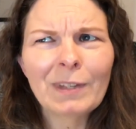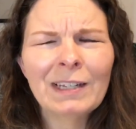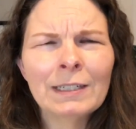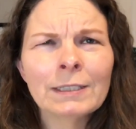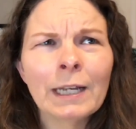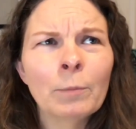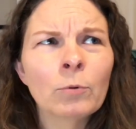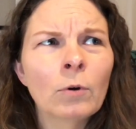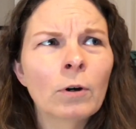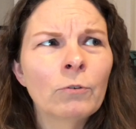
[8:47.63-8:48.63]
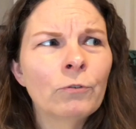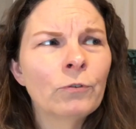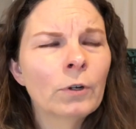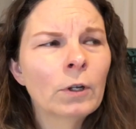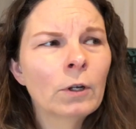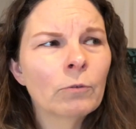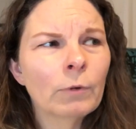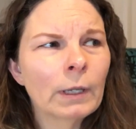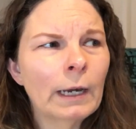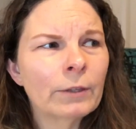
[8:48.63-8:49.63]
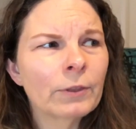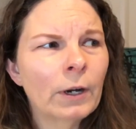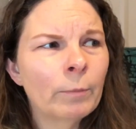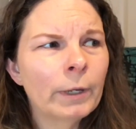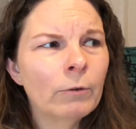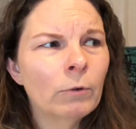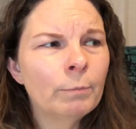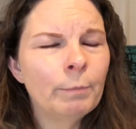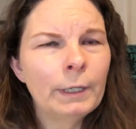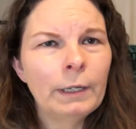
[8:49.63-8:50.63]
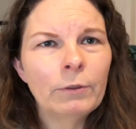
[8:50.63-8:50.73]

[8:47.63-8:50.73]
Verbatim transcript: an example of Red Light Therapy would be